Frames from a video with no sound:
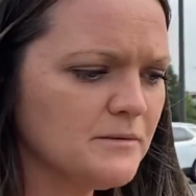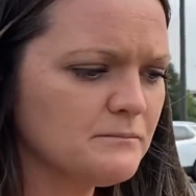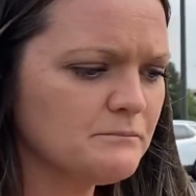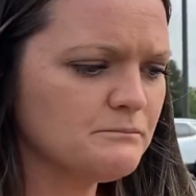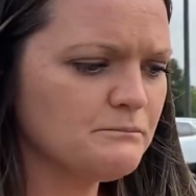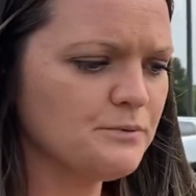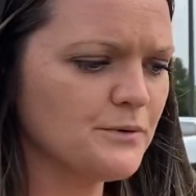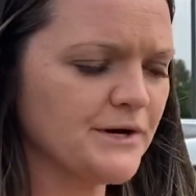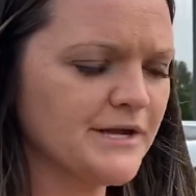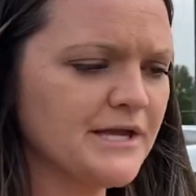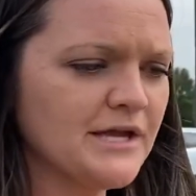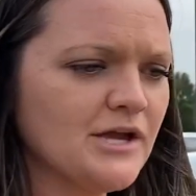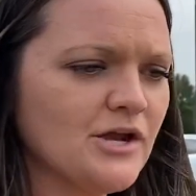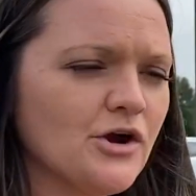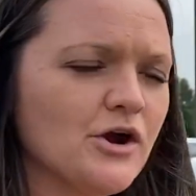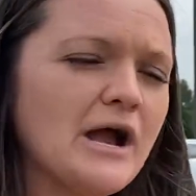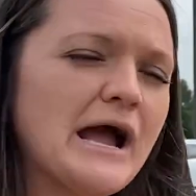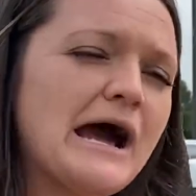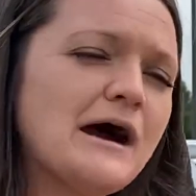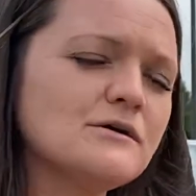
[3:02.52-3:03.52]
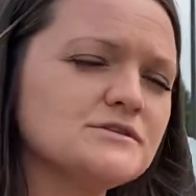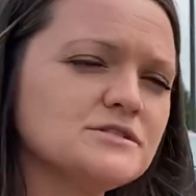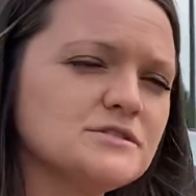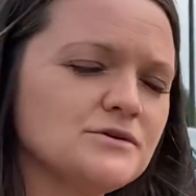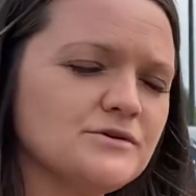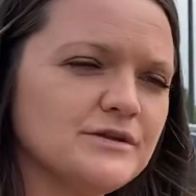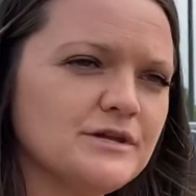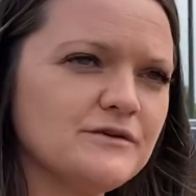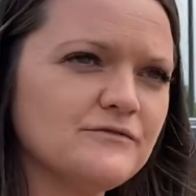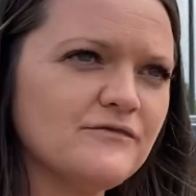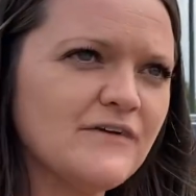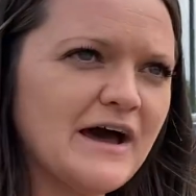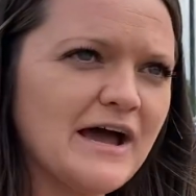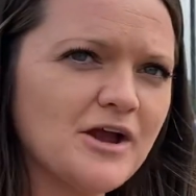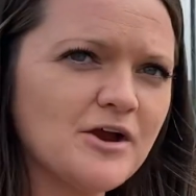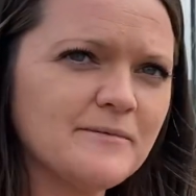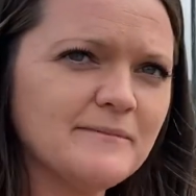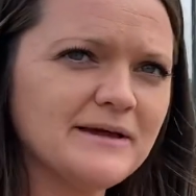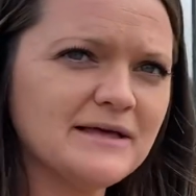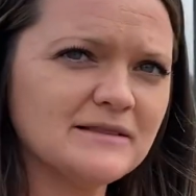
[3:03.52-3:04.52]
bringing her out into an
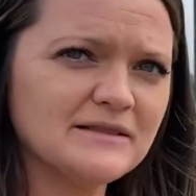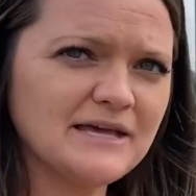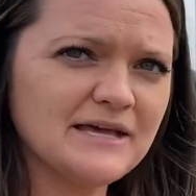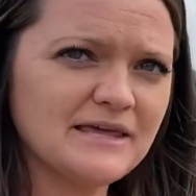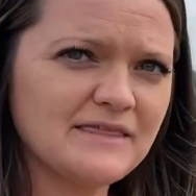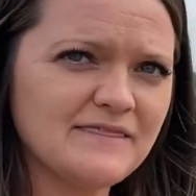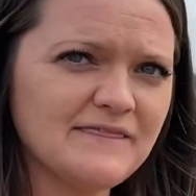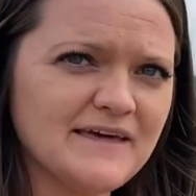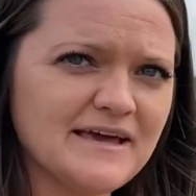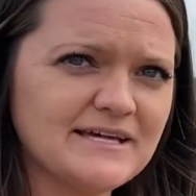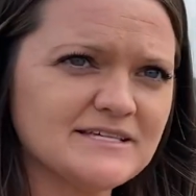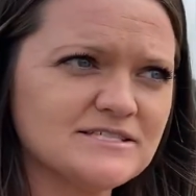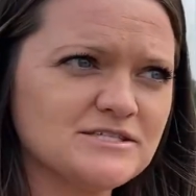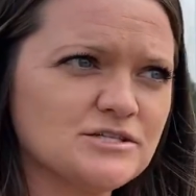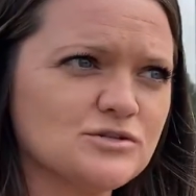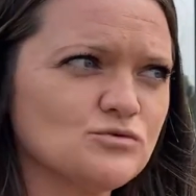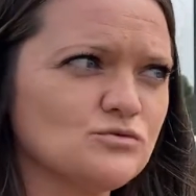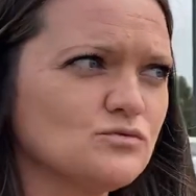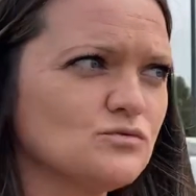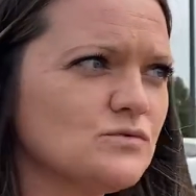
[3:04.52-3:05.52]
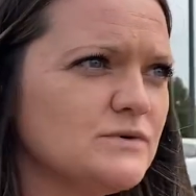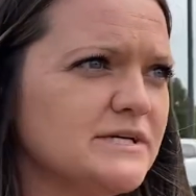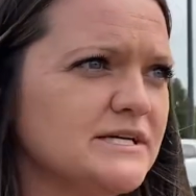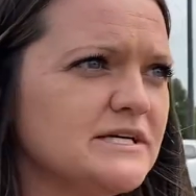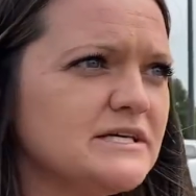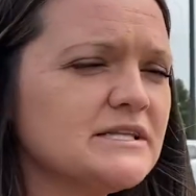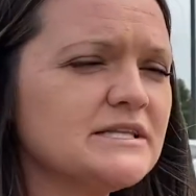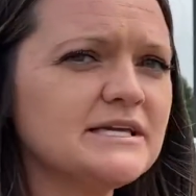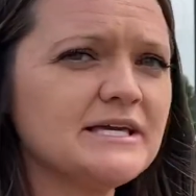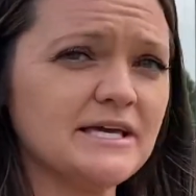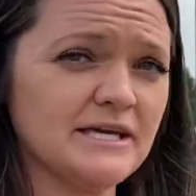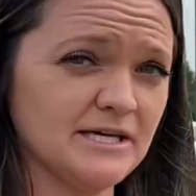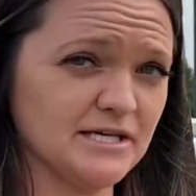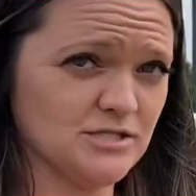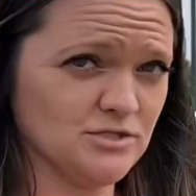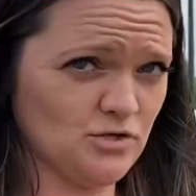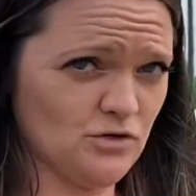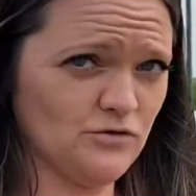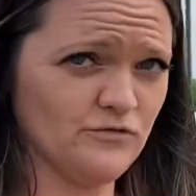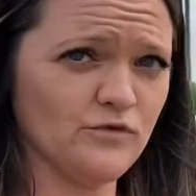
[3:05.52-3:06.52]
environment like this really
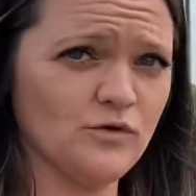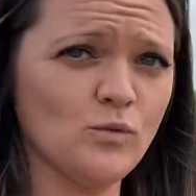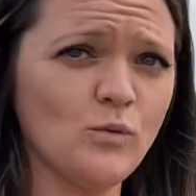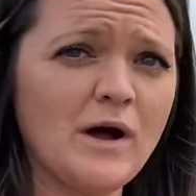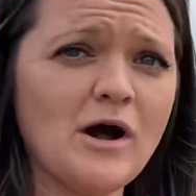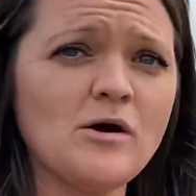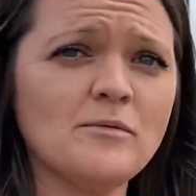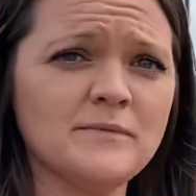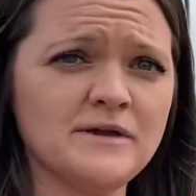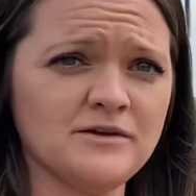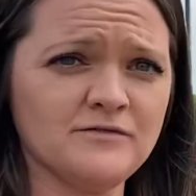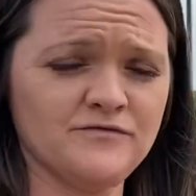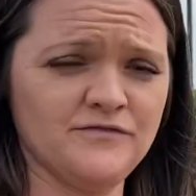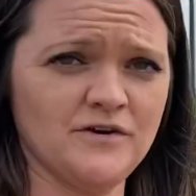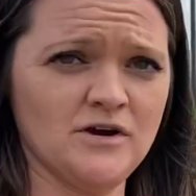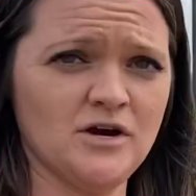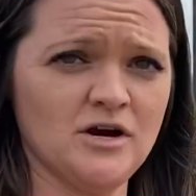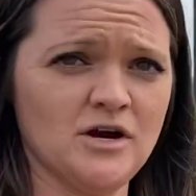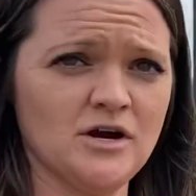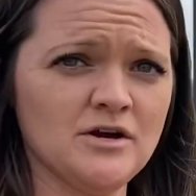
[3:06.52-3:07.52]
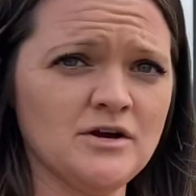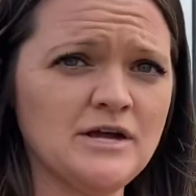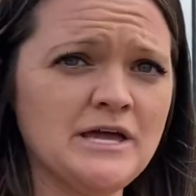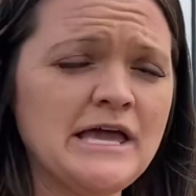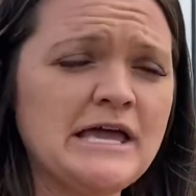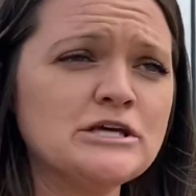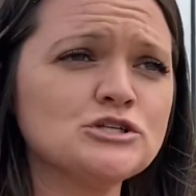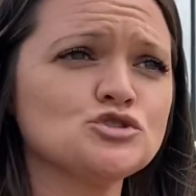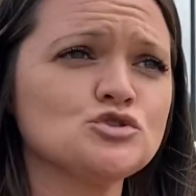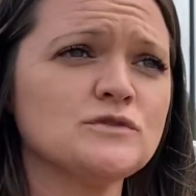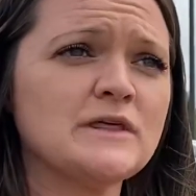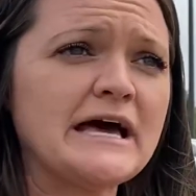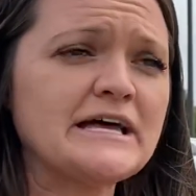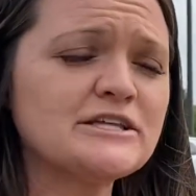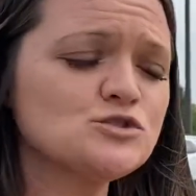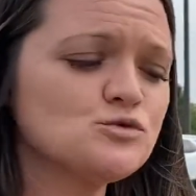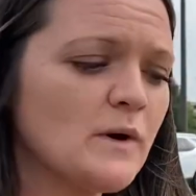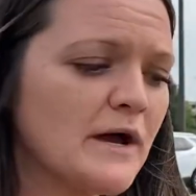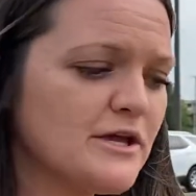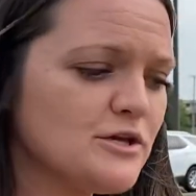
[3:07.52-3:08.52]
is overwhelming for her. So
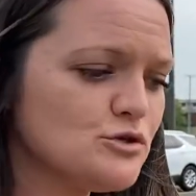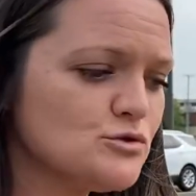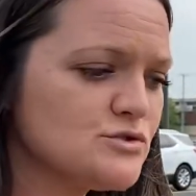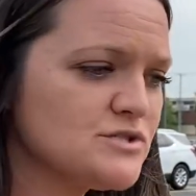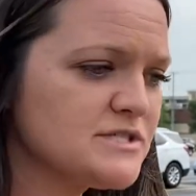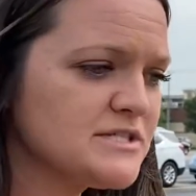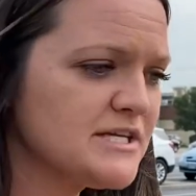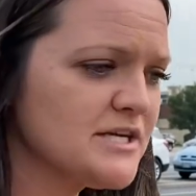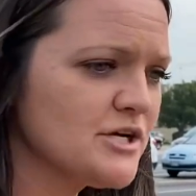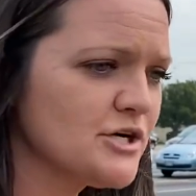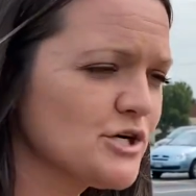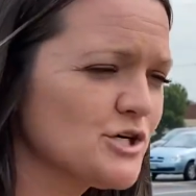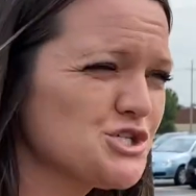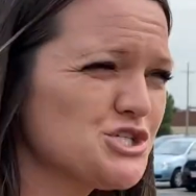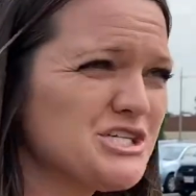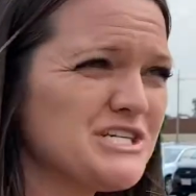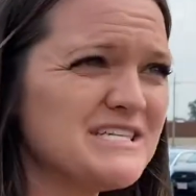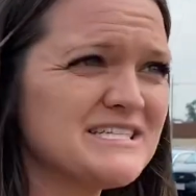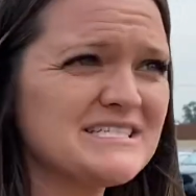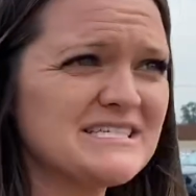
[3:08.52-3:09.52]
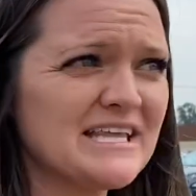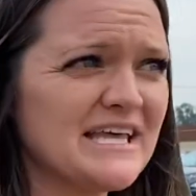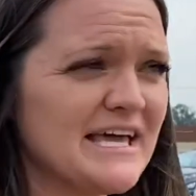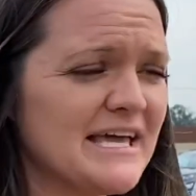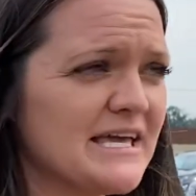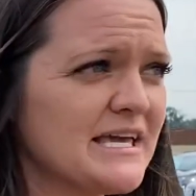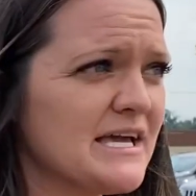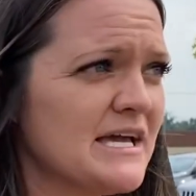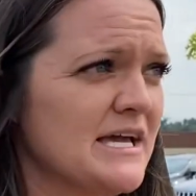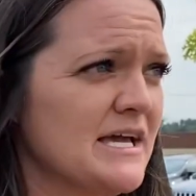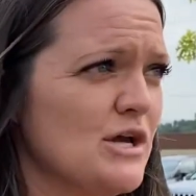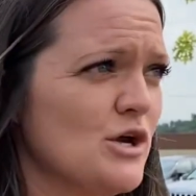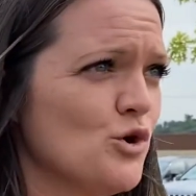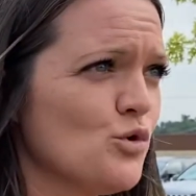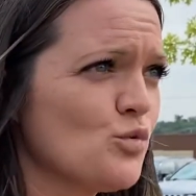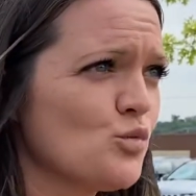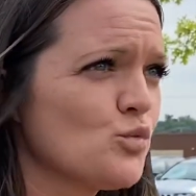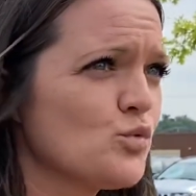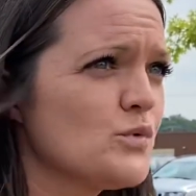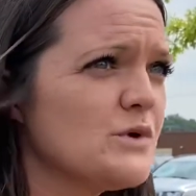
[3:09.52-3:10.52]
that's why you see her, she's like
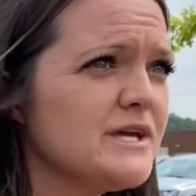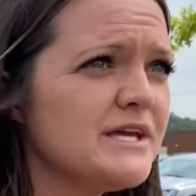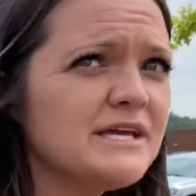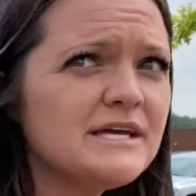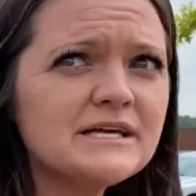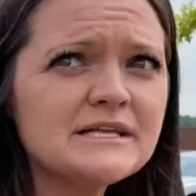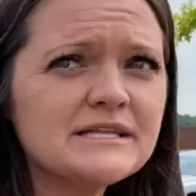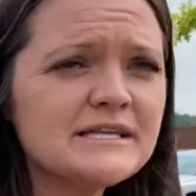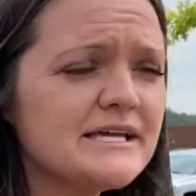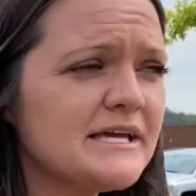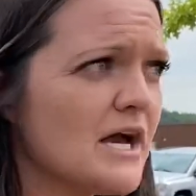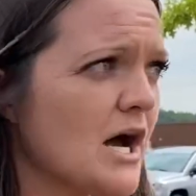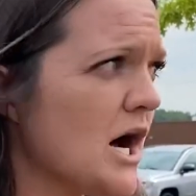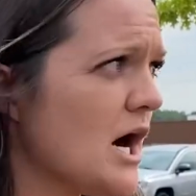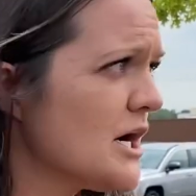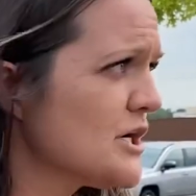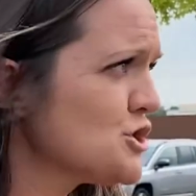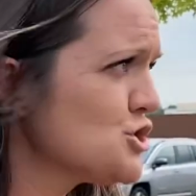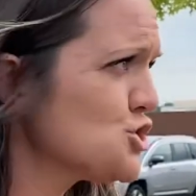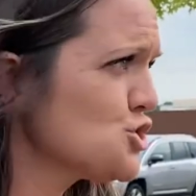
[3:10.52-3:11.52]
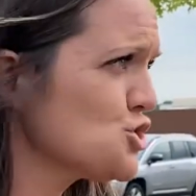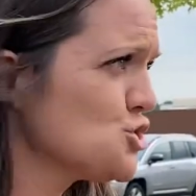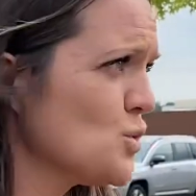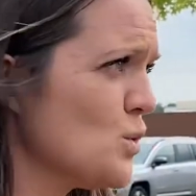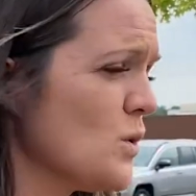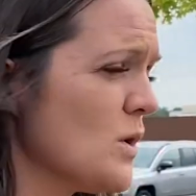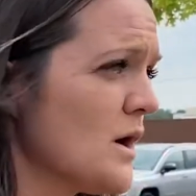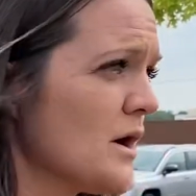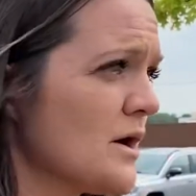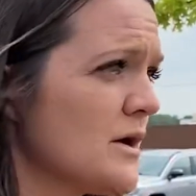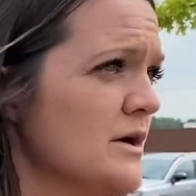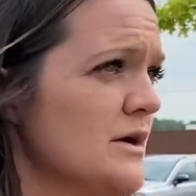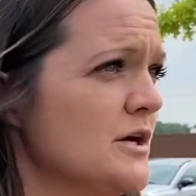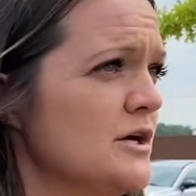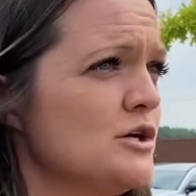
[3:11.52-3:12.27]
really unsure.